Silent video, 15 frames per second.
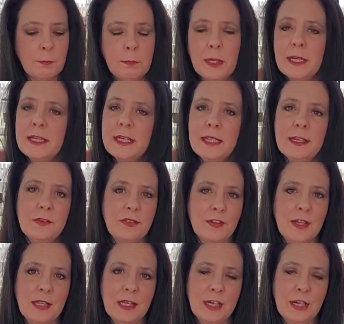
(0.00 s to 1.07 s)
Big key
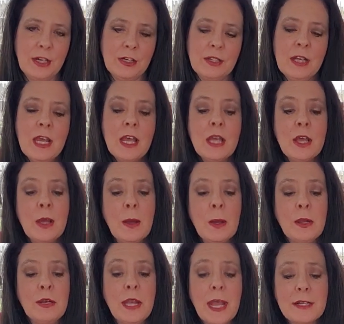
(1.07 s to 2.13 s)
thing here.
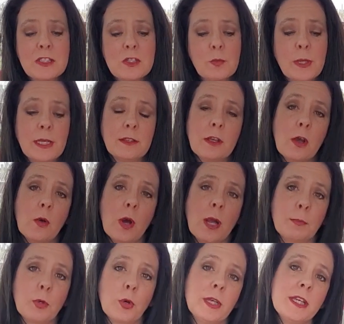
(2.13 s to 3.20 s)
Next week, though,
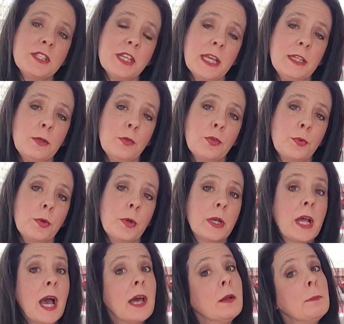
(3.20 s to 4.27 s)
I'm going to take you through on
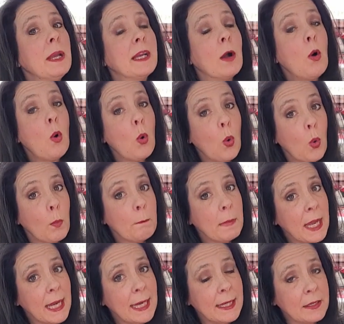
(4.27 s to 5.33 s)
how to make a
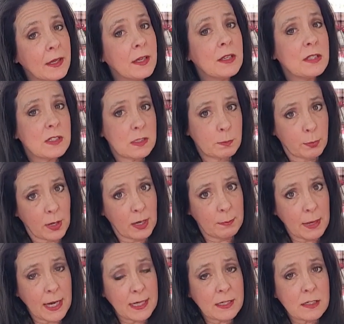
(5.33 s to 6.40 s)
homemade spray
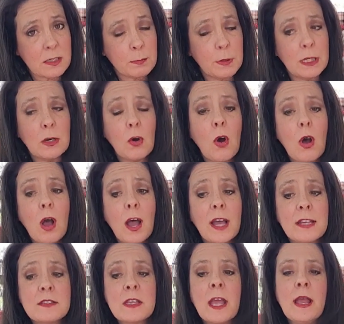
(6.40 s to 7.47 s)
base,
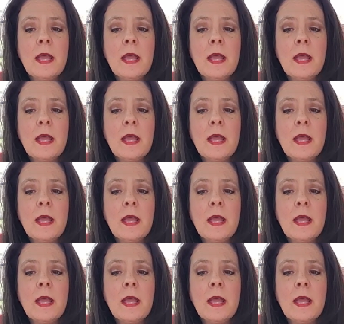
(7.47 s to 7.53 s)
because